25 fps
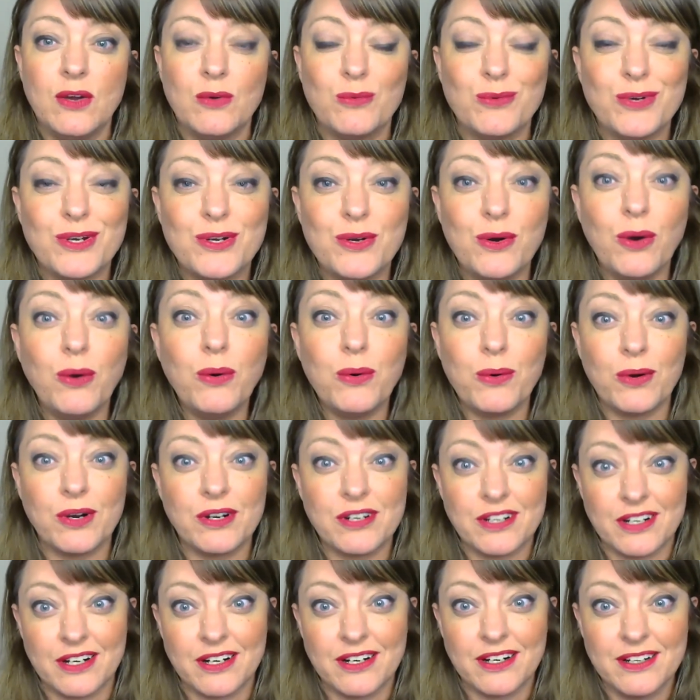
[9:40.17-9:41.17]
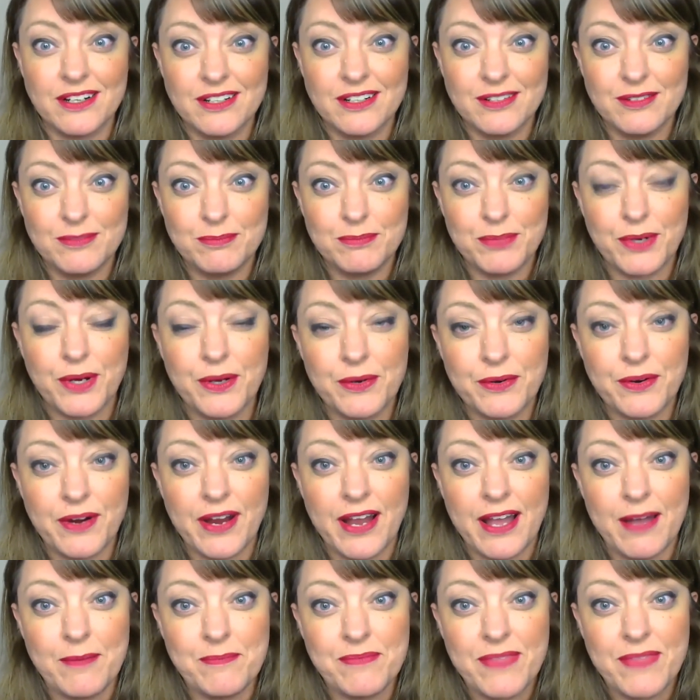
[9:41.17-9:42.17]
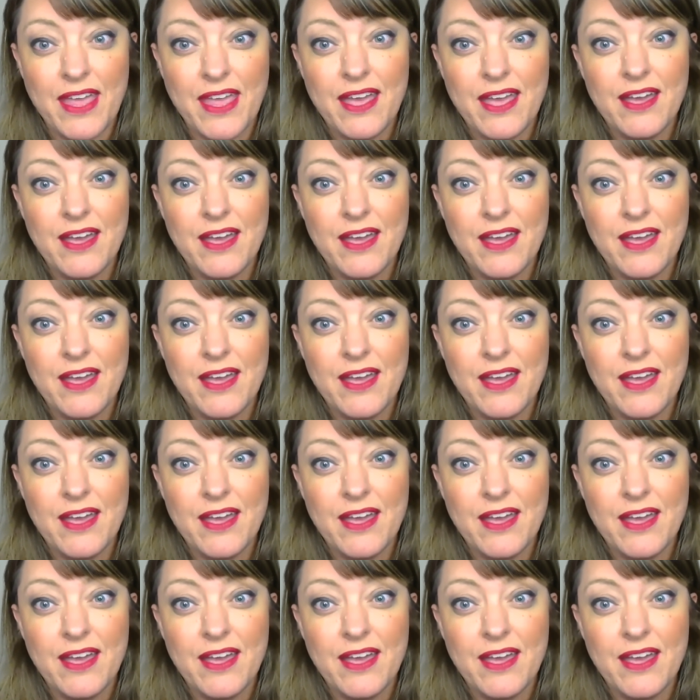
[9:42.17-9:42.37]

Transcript: recorder program